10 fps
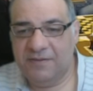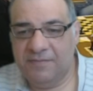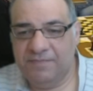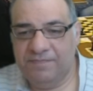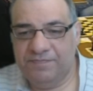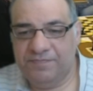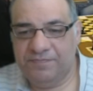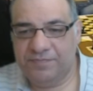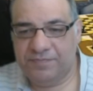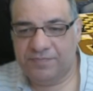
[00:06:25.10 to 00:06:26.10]

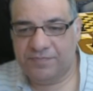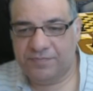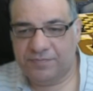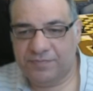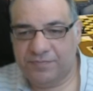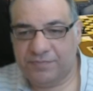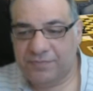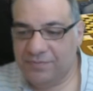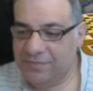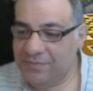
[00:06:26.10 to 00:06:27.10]

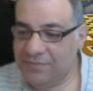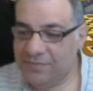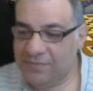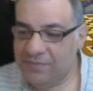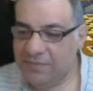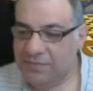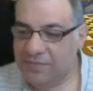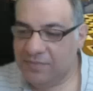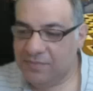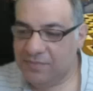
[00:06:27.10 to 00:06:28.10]

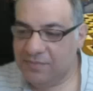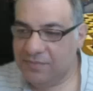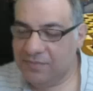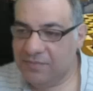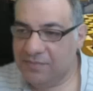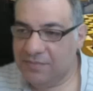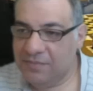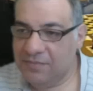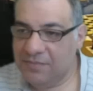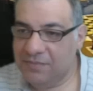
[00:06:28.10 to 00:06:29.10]

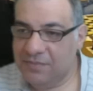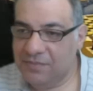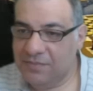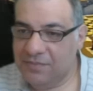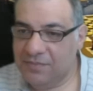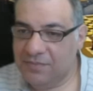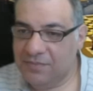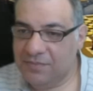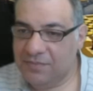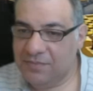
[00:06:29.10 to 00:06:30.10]

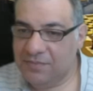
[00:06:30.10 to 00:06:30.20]
(no one is talking)